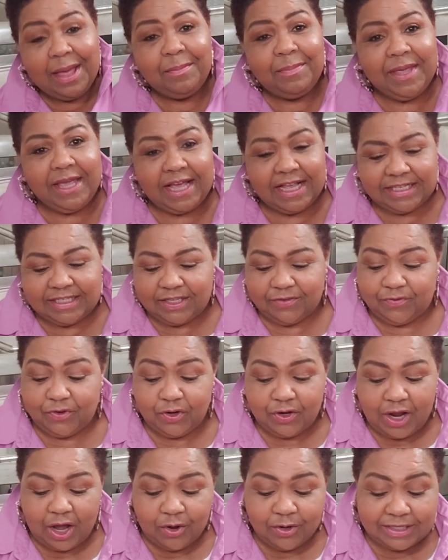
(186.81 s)
Because if you
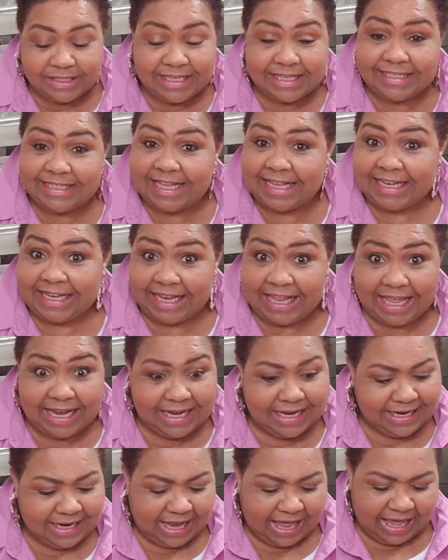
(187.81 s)
notice, it said
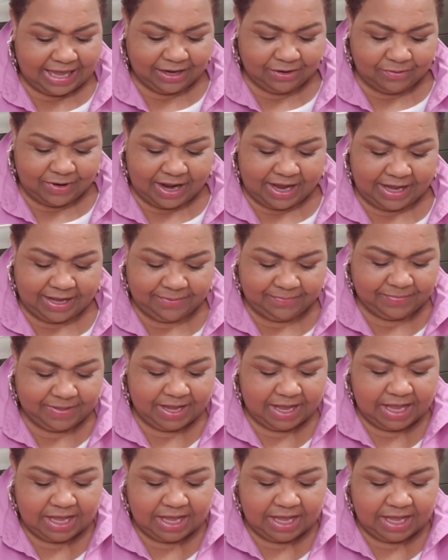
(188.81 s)
linen like, right?